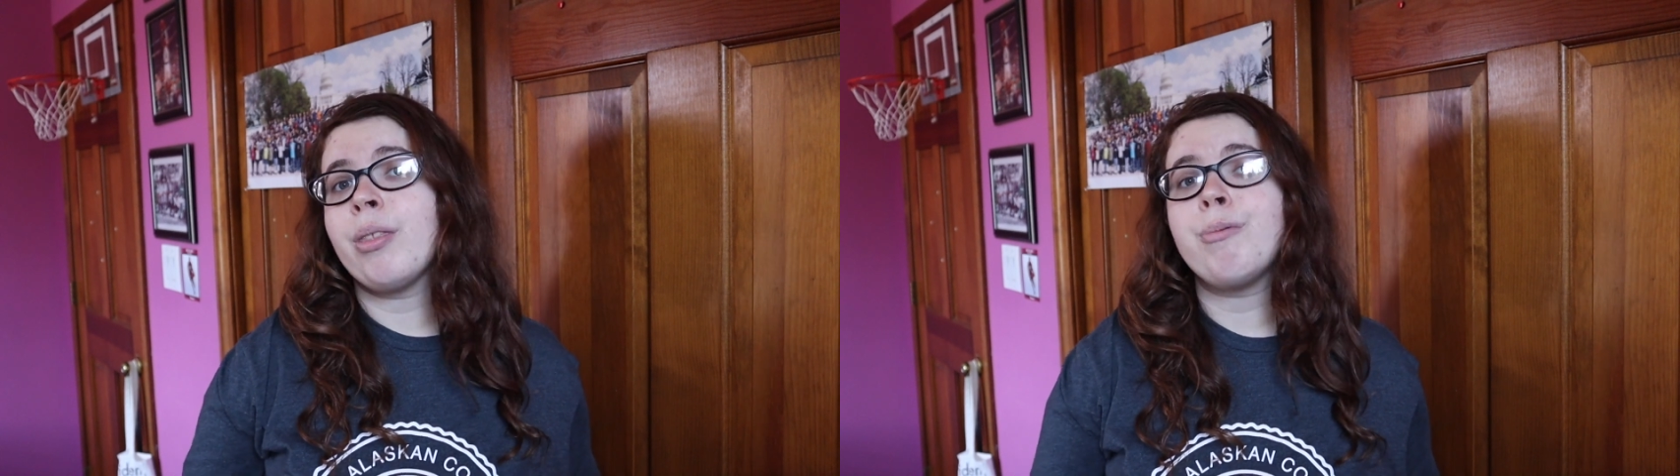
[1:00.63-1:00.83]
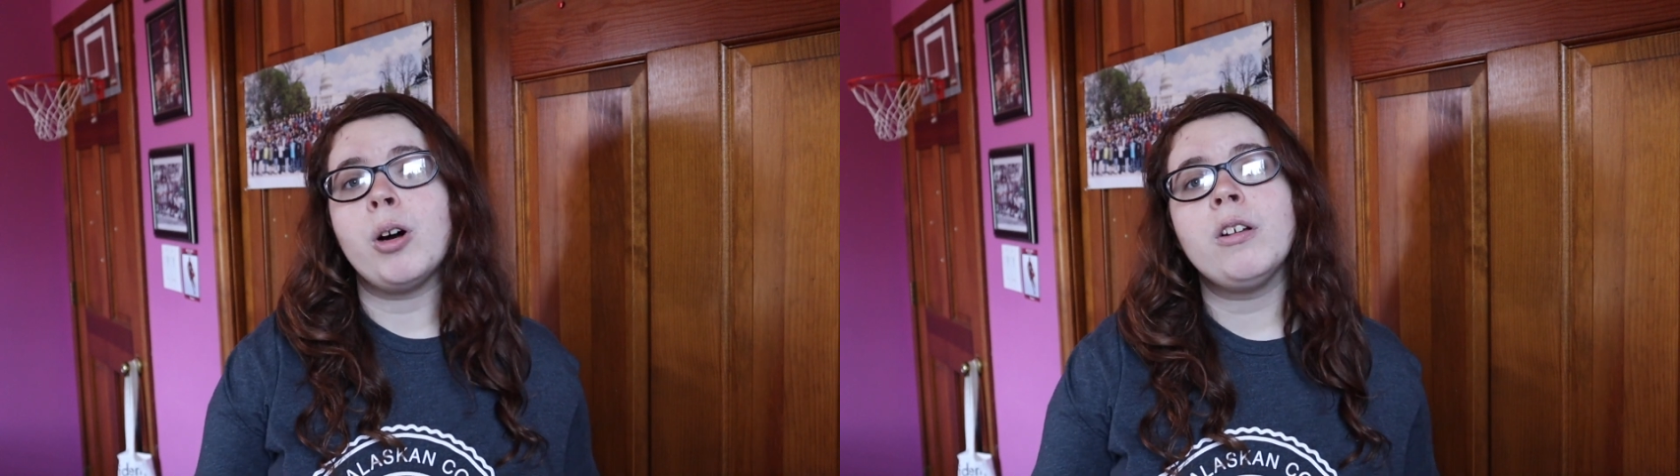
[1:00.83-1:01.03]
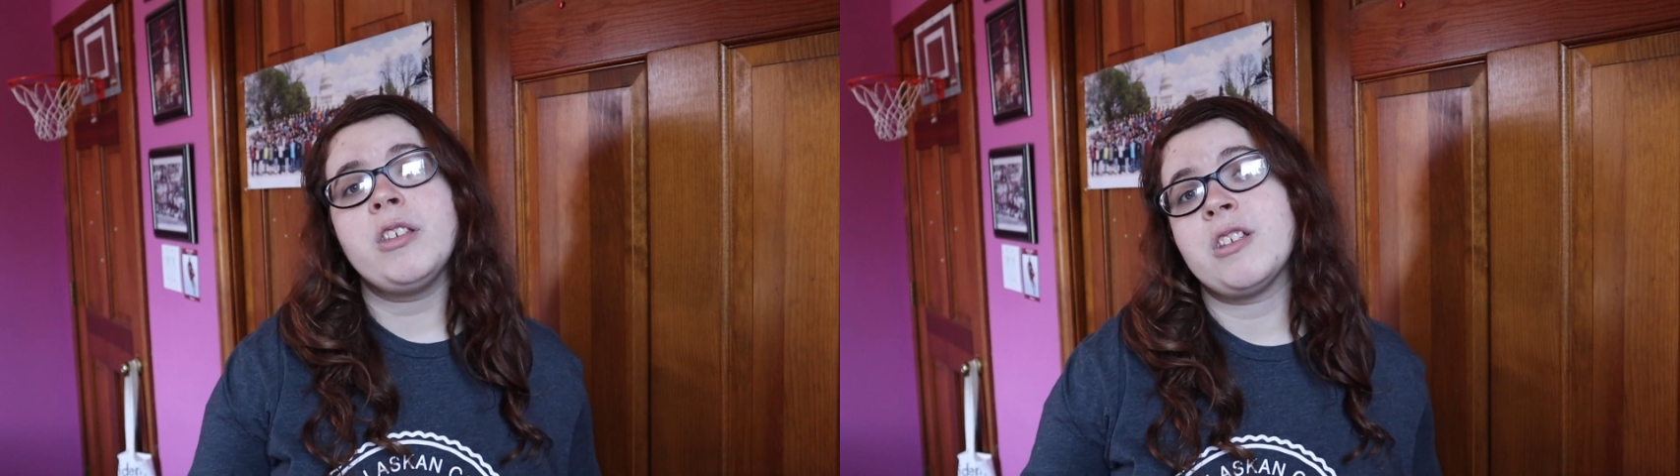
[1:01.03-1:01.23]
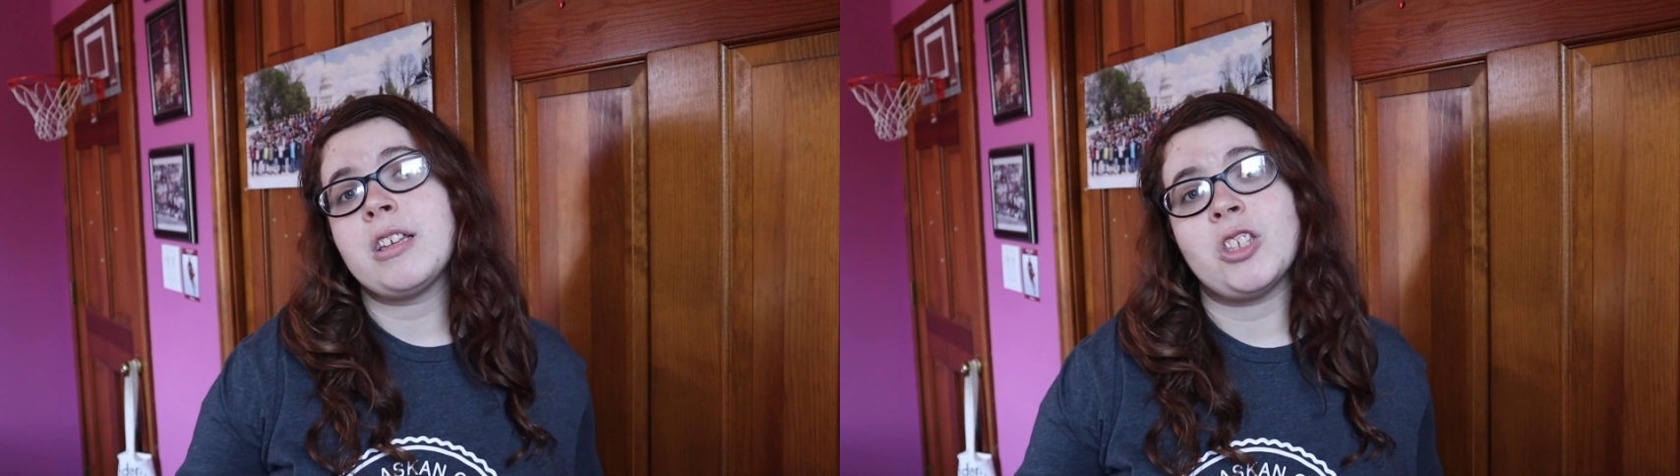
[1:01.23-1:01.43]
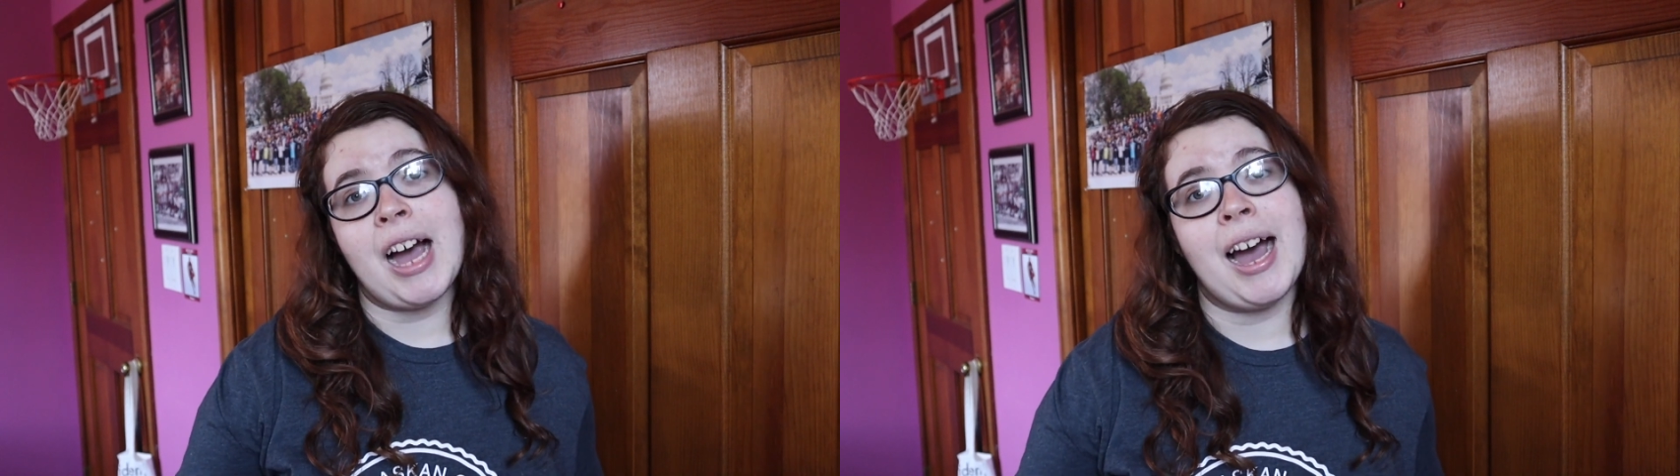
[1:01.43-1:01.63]
the world is
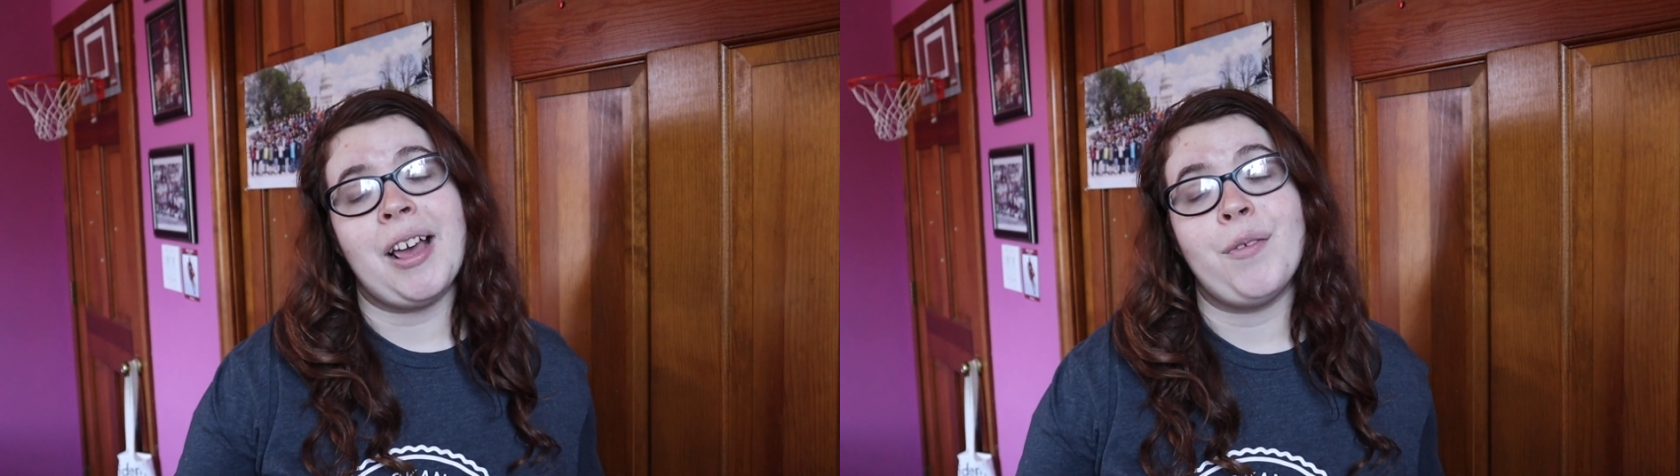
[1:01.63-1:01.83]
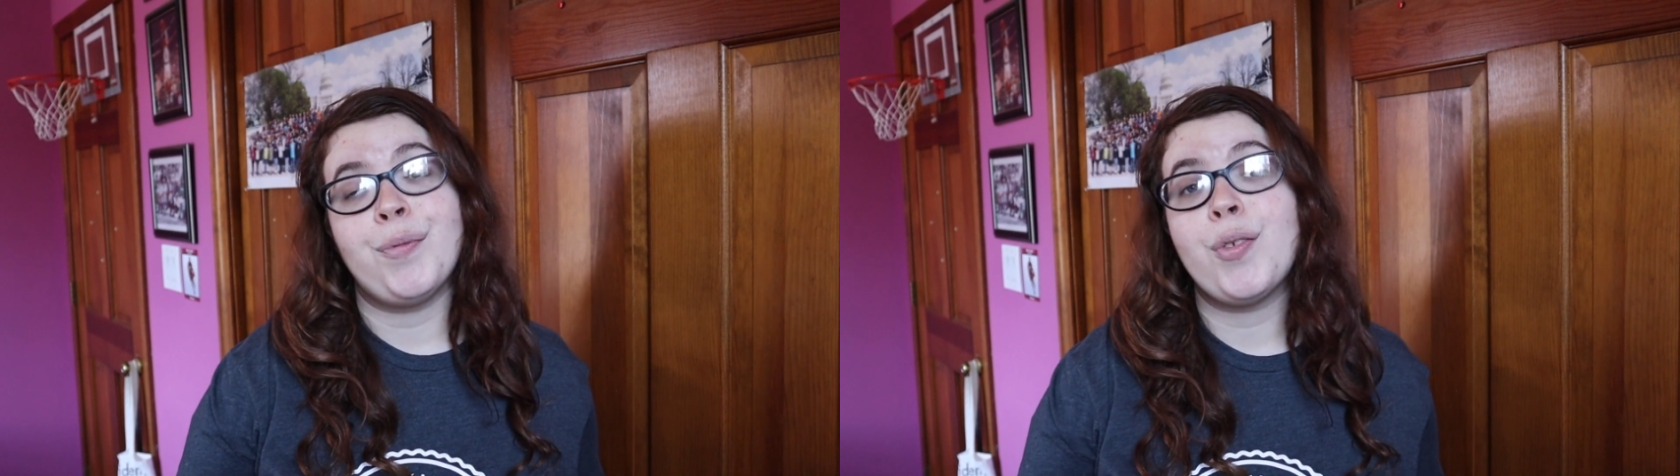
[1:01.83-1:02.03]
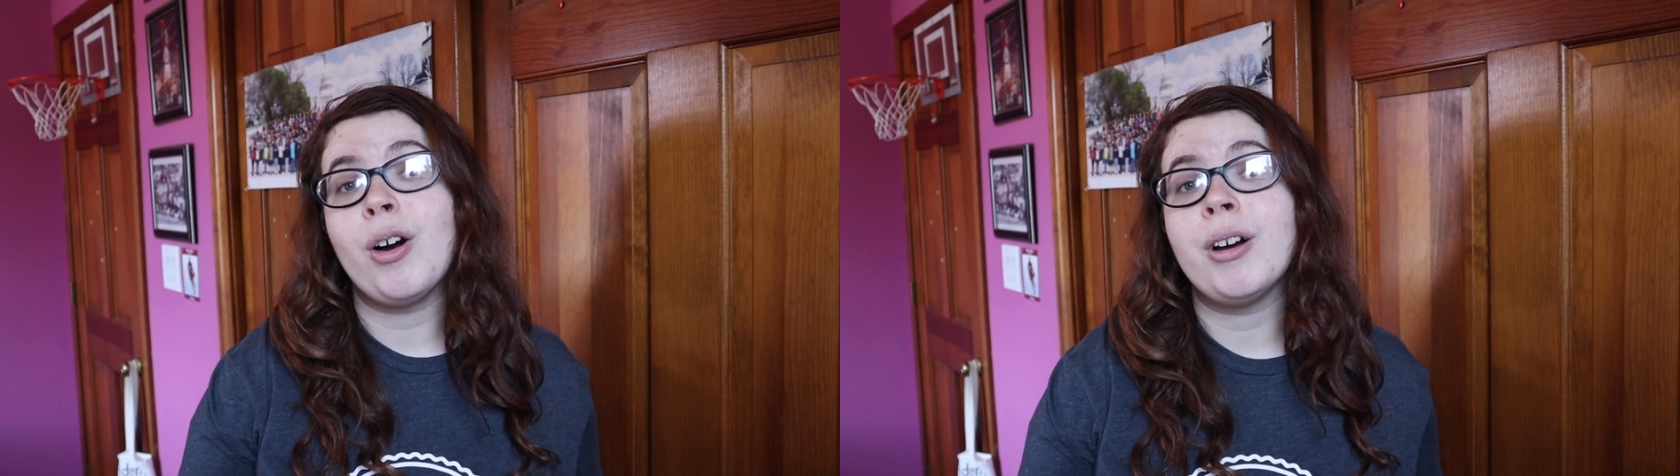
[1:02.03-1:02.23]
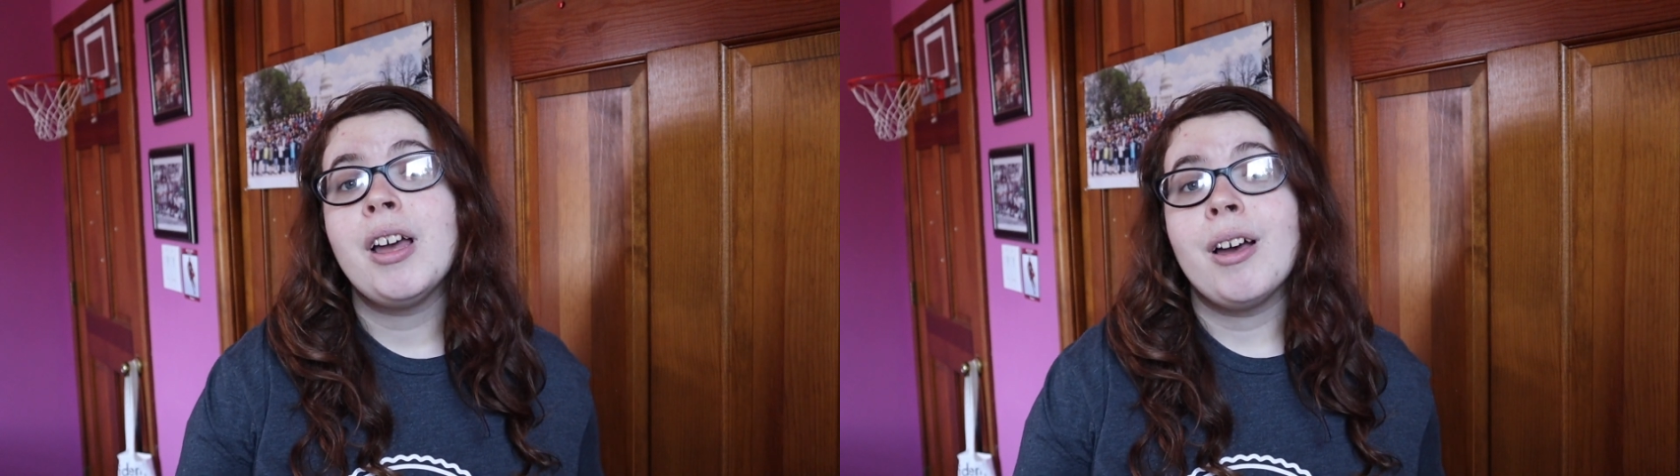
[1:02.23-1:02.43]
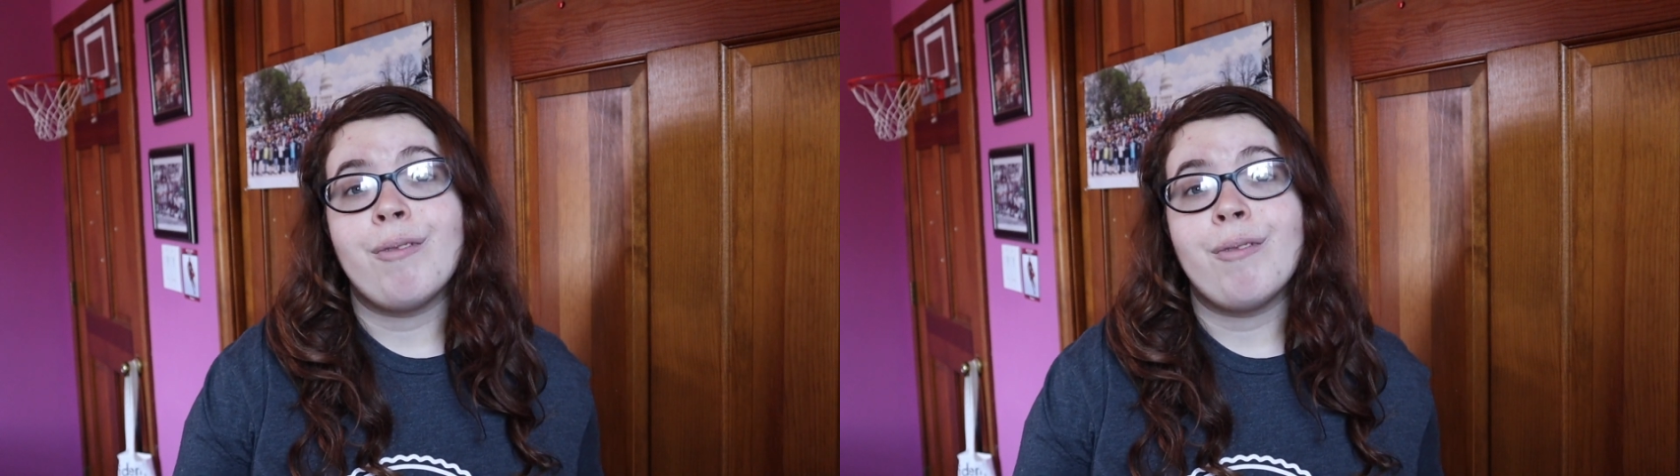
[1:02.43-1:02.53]
designed for